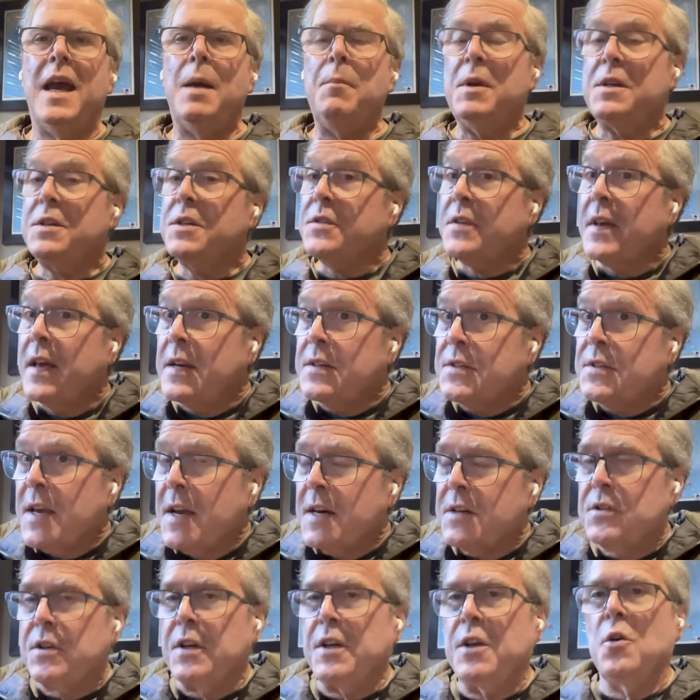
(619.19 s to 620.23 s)
How much of that
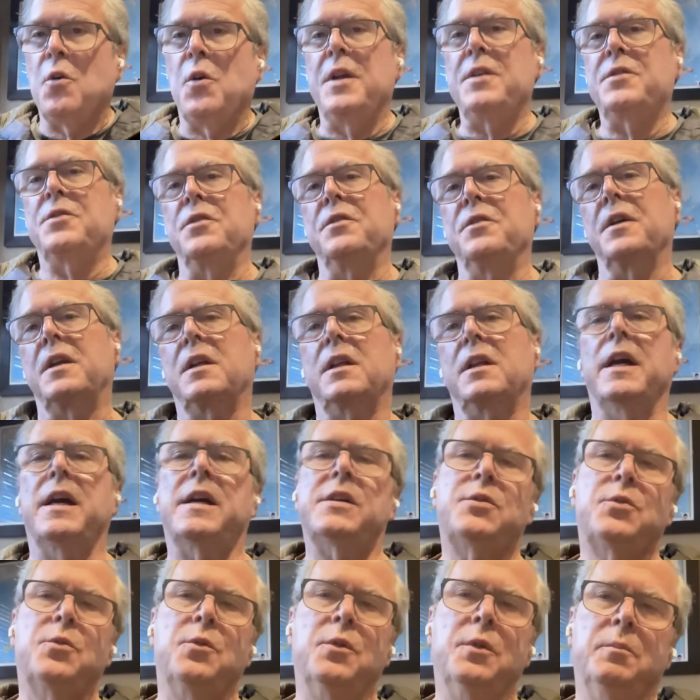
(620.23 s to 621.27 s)
is actually going to the
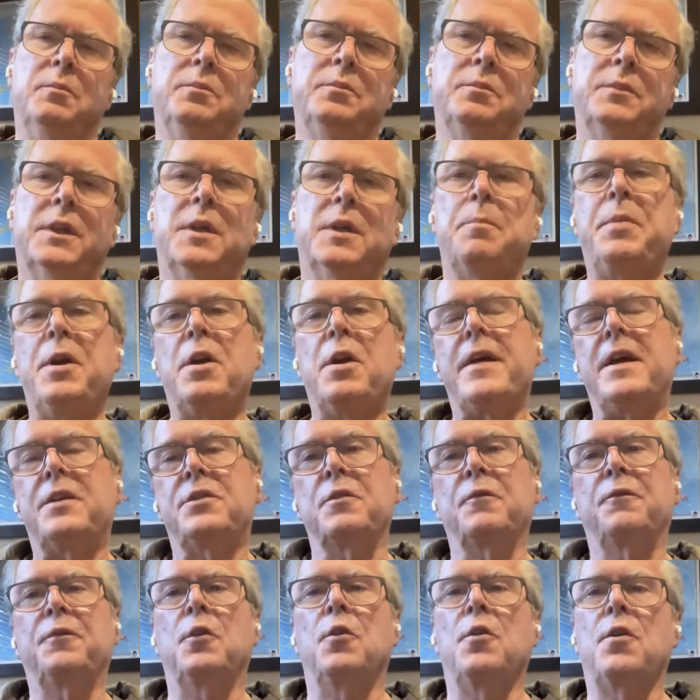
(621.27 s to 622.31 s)
classroom? Mm-hmm. Compare
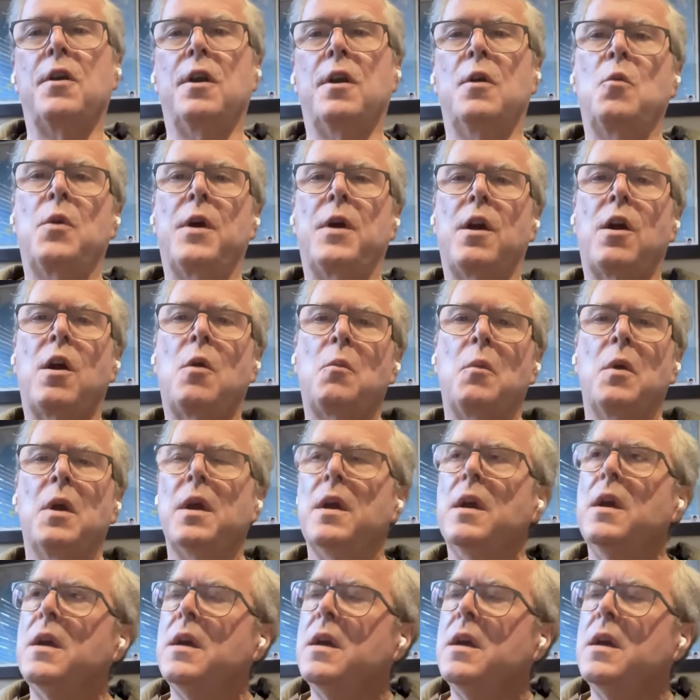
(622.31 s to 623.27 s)
that to Florida, where